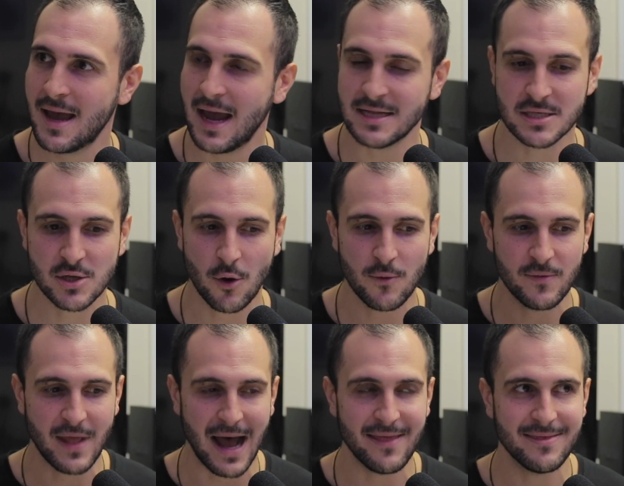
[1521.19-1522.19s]
And so
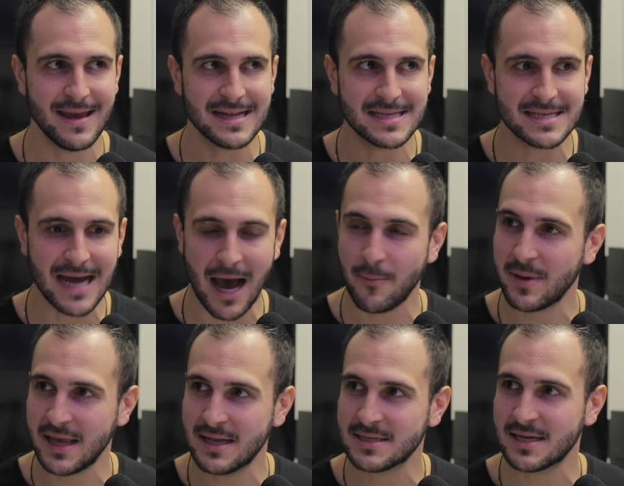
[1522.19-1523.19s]
that it's
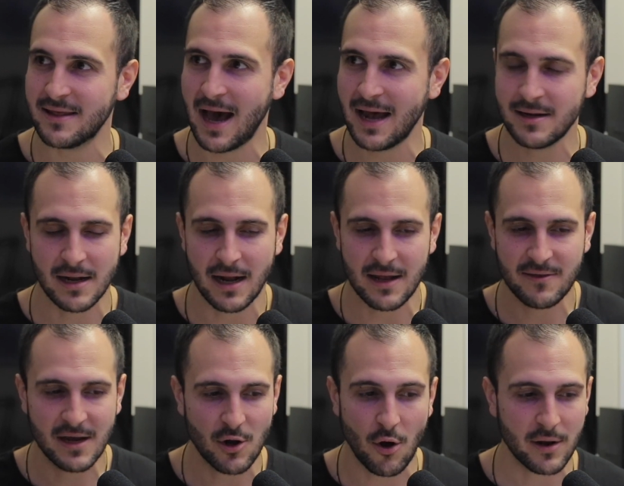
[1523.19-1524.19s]
tapping into that. And I
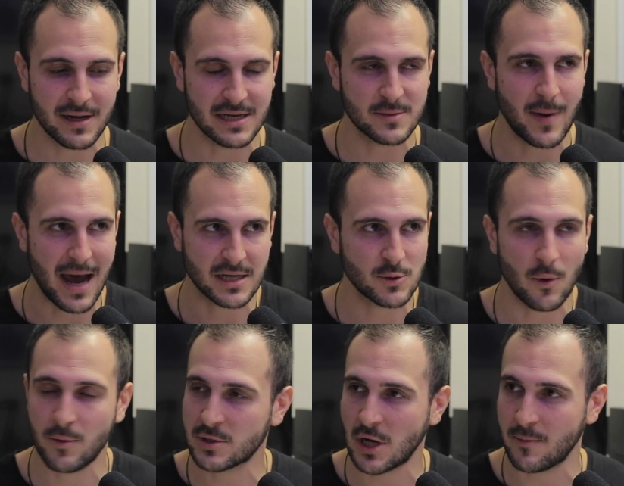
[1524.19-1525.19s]
think it all connects back to what
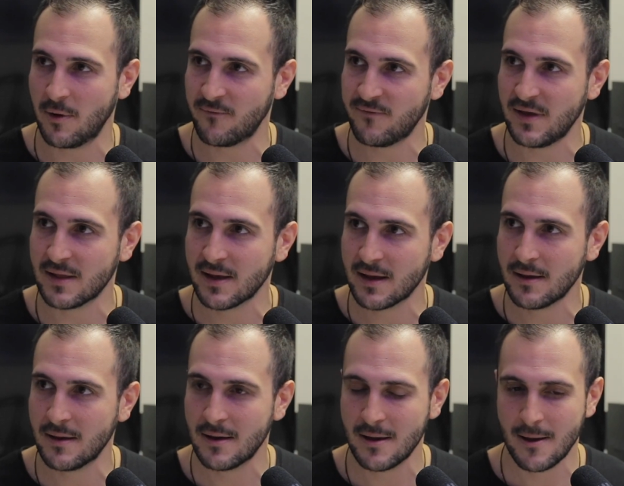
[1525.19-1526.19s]
we were talking about feeling.
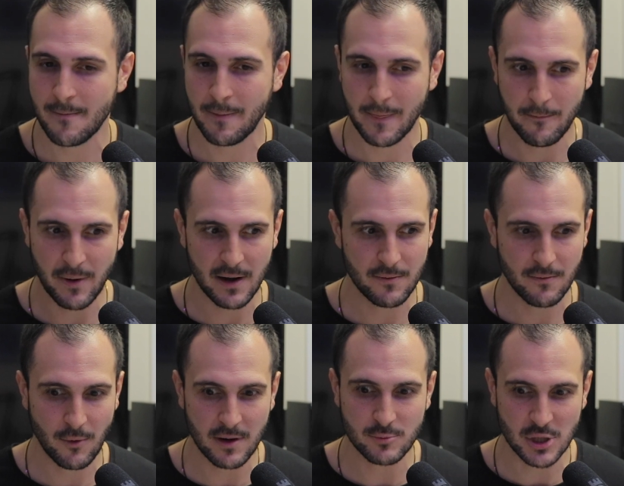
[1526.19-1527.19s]
But
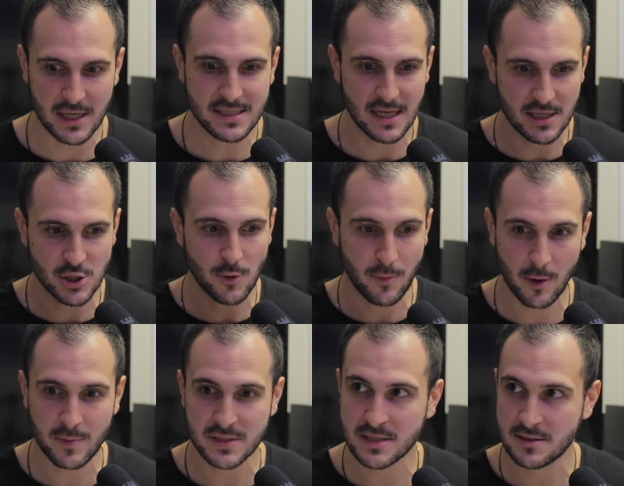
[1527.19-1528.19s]
what I'm trying to say is your
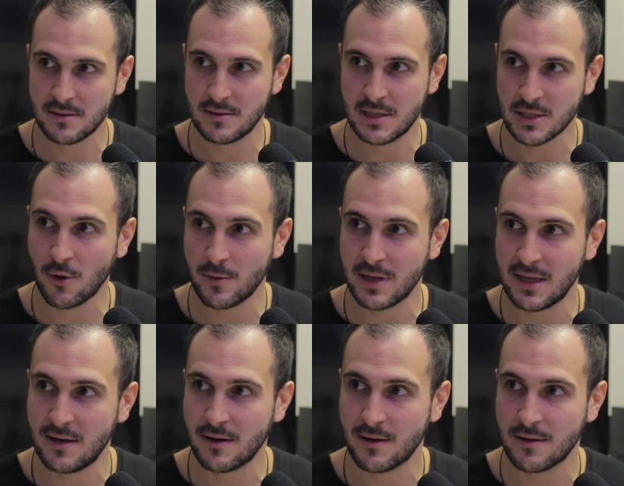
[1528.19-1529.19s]
purpose is already
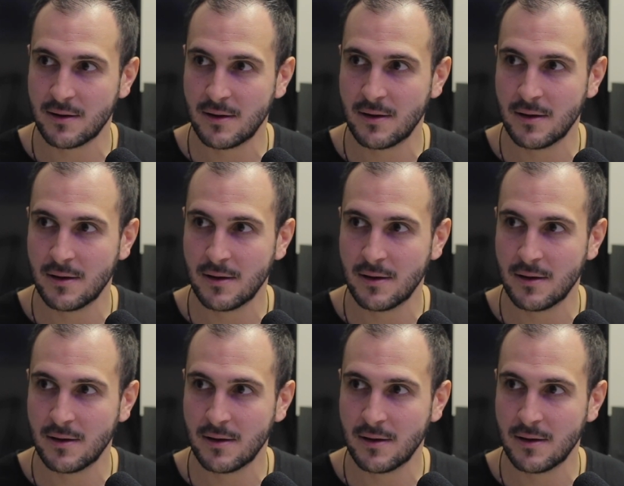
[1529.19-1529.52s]
here.